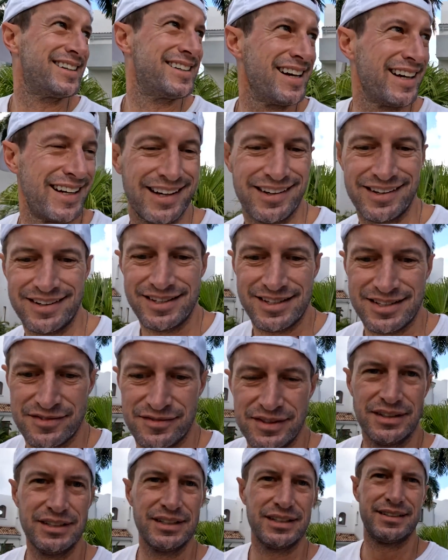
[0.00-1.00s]
Check out of this
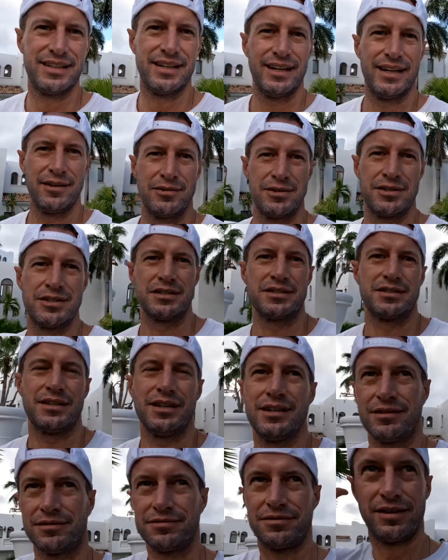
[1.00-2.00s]
villa today, which is
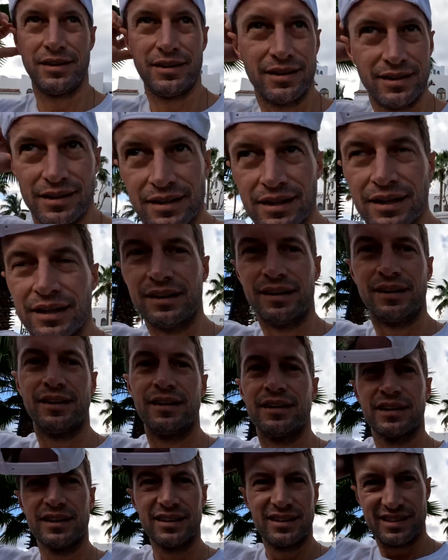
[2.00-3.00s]
tough
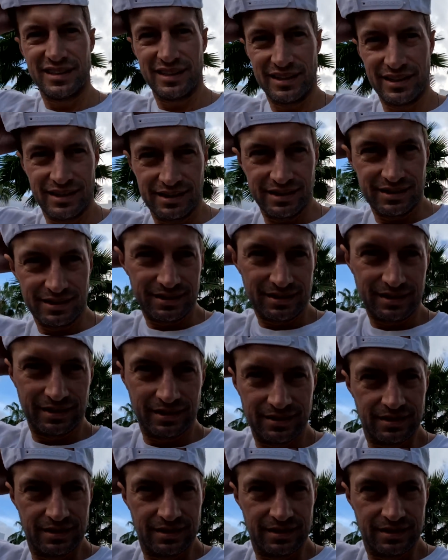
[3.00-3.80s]
because it is